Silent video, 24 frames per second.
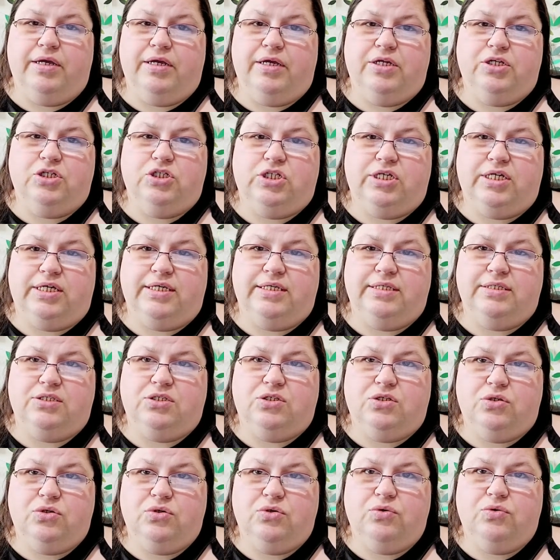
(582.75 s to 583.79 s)
She is
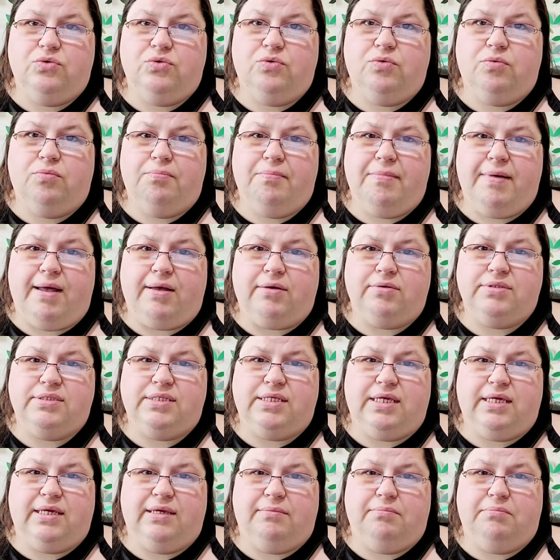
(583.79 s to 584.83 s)
too
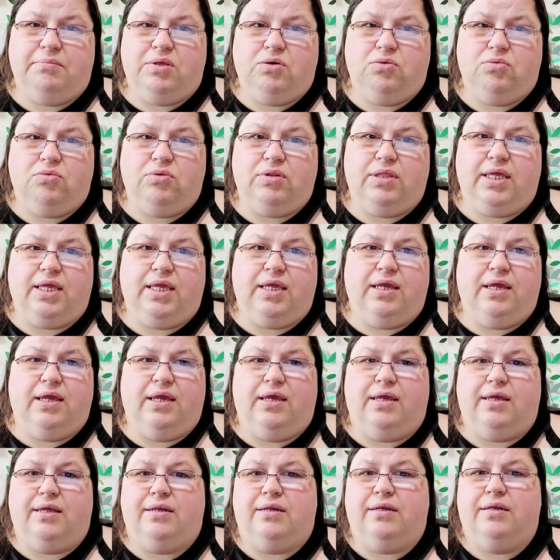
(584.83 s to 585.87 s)
mousy and muley
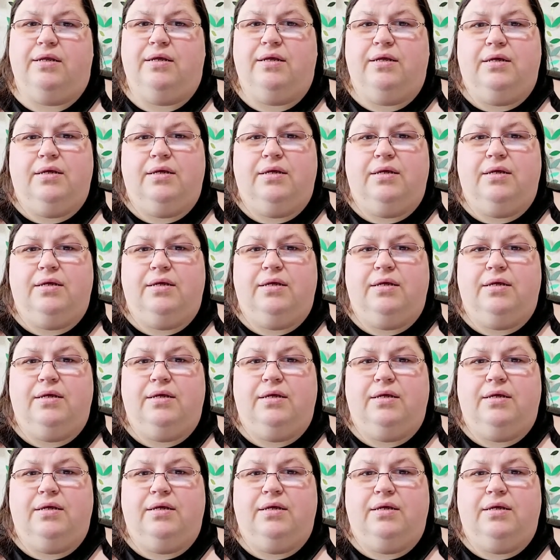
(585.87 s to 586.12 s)
and